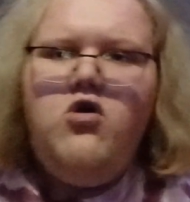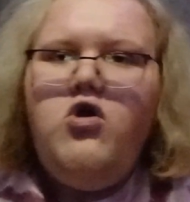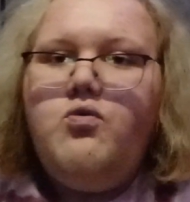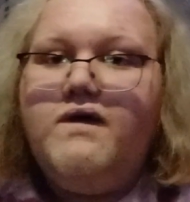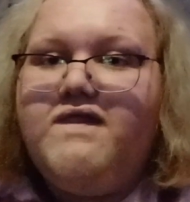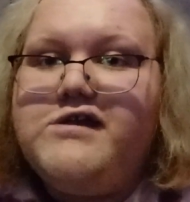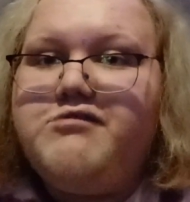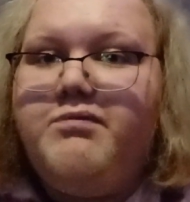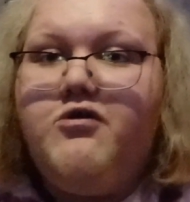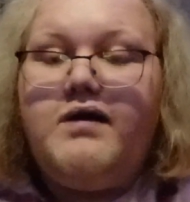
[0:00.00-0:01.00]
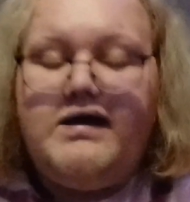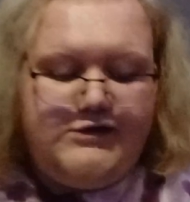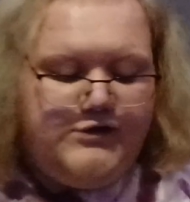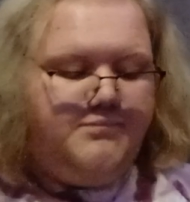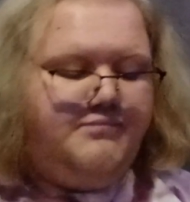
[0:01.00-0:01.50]
with these
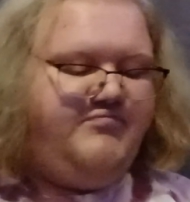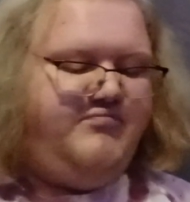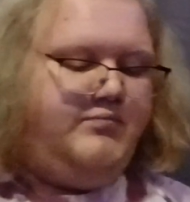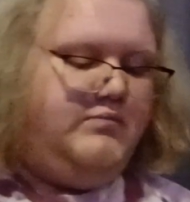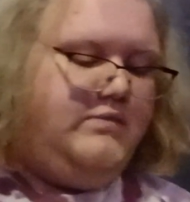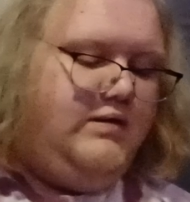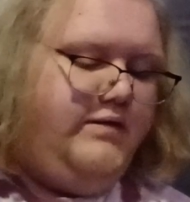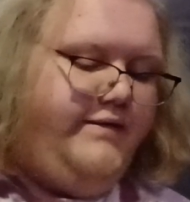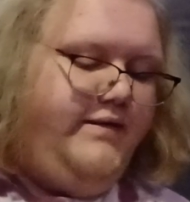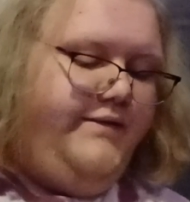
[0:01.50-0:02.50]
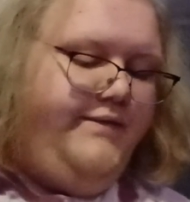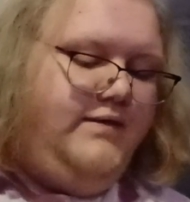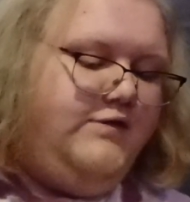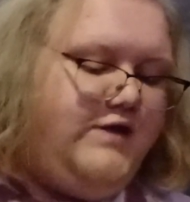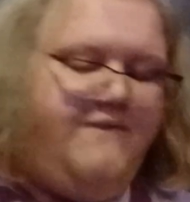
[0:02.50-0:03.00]
Blu-rays
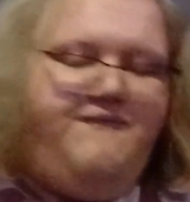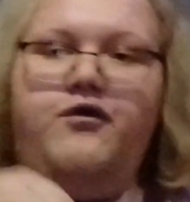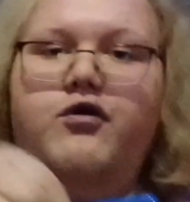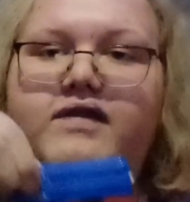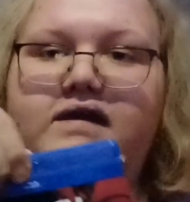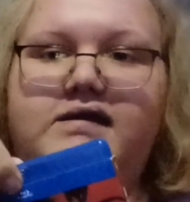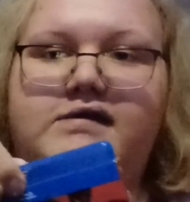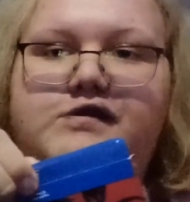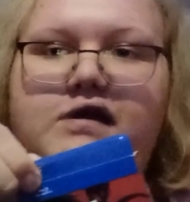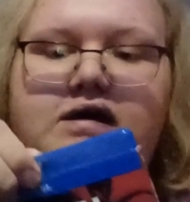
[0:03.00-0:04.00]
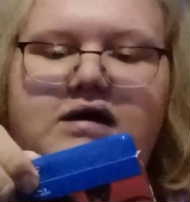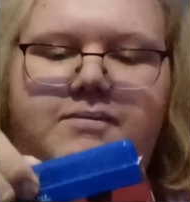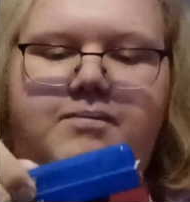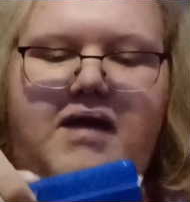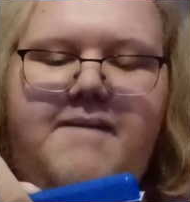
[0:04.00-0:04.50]
is that for these
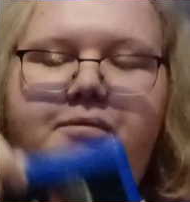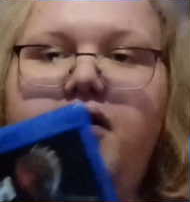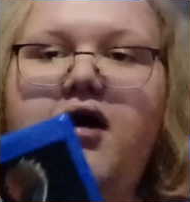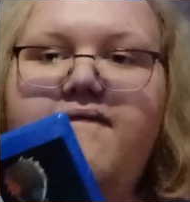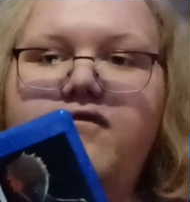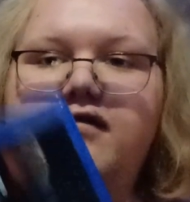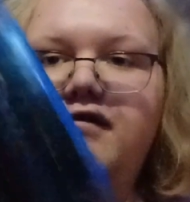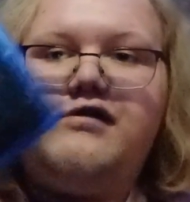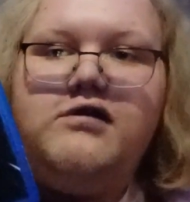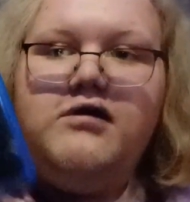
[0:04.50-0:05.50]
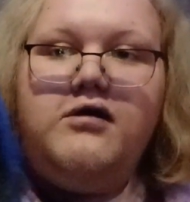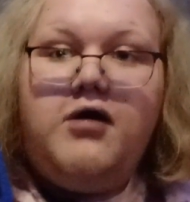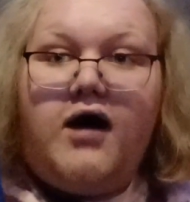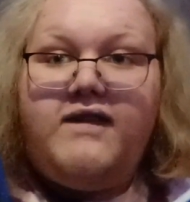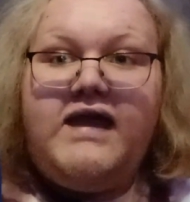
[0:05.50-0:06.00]
paper covers
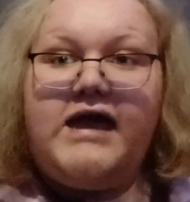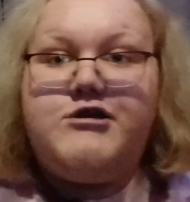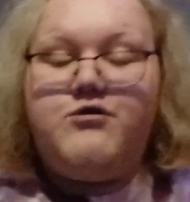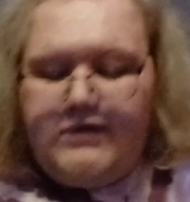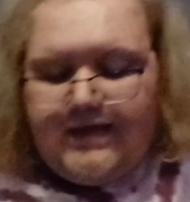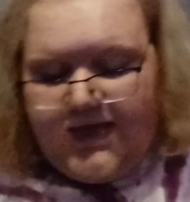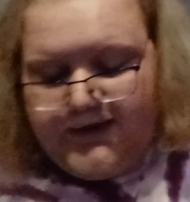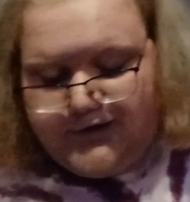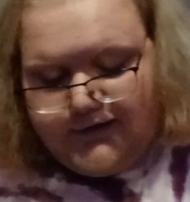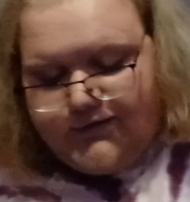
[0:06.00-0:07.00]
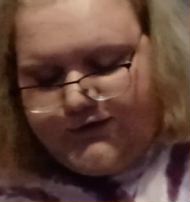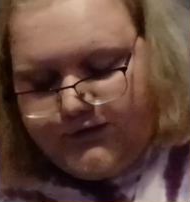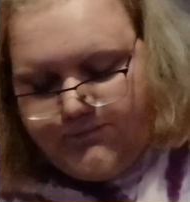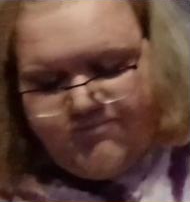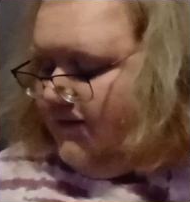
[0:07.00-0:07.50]
on the actual
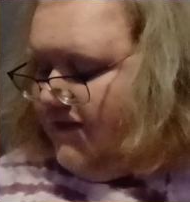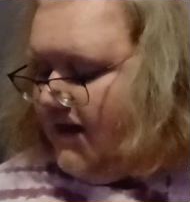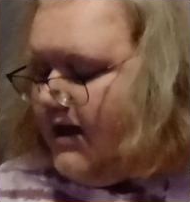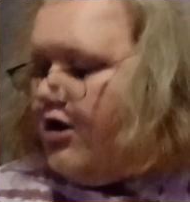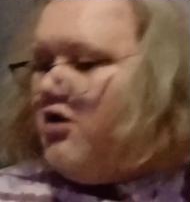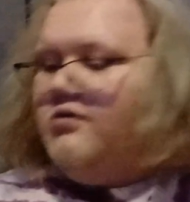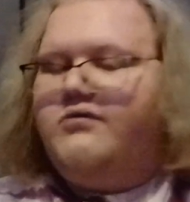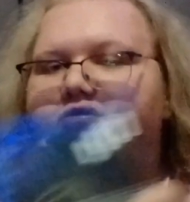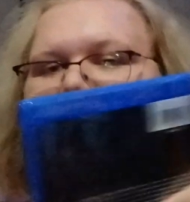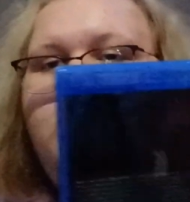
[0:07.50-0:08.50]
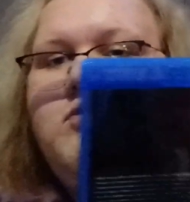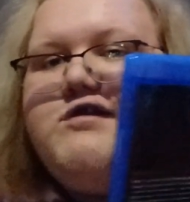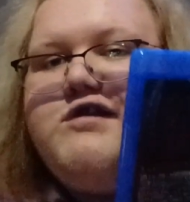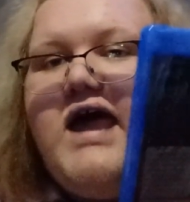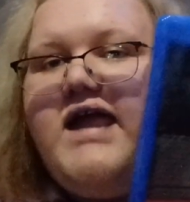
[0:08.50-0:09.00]
cases, they're
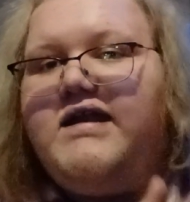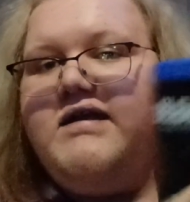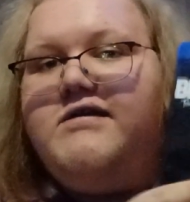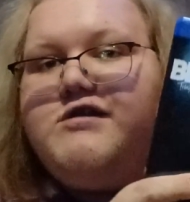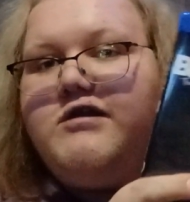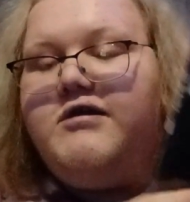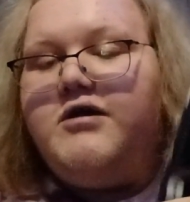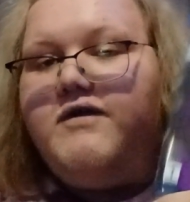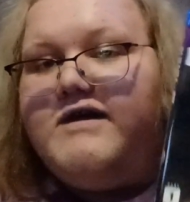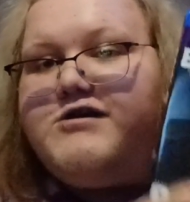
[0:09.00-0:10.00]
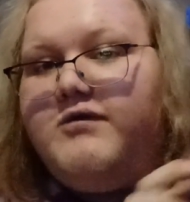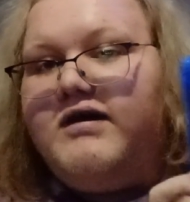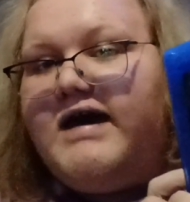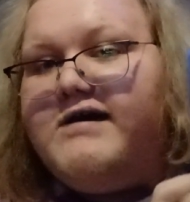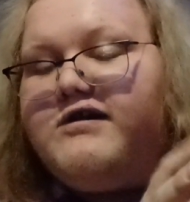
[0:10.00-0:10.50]
dual-sided. So, you know, this one
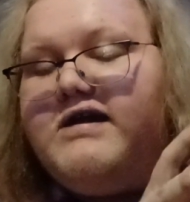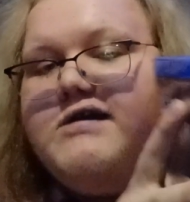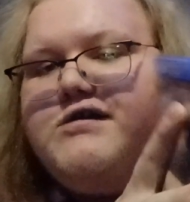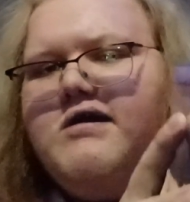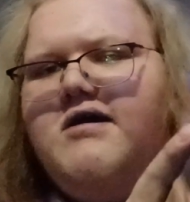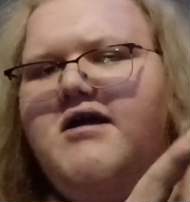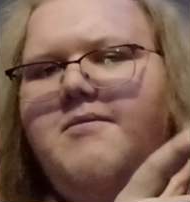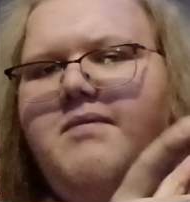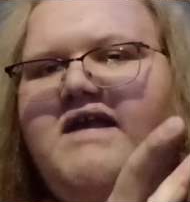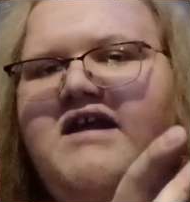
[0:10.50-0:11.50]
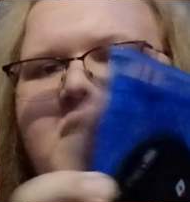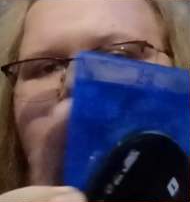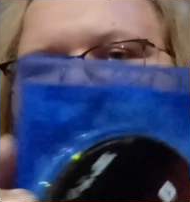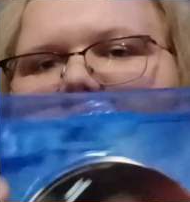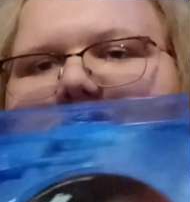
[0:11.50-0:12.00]
has this, but then on
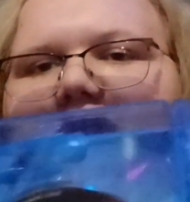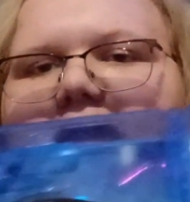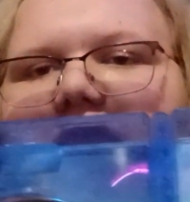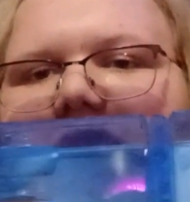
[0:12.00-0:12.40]
the inside it